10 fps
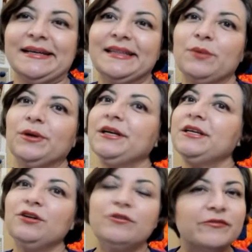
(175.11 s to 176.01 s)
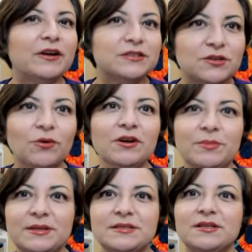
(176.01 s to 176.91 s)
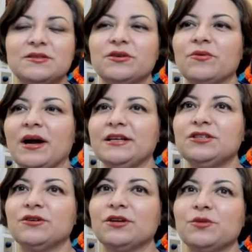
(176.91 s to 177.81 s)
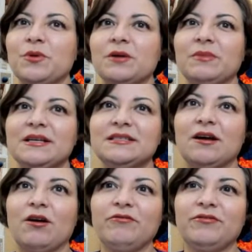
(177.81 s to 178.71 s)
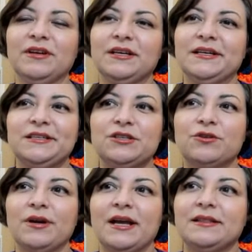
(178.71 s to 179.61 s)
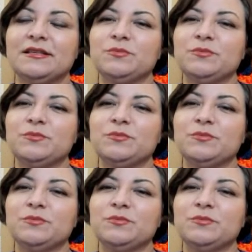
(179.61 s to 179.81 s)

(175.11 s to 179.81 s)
They wanted to do felted ornaments, and so I took it upon myself to create this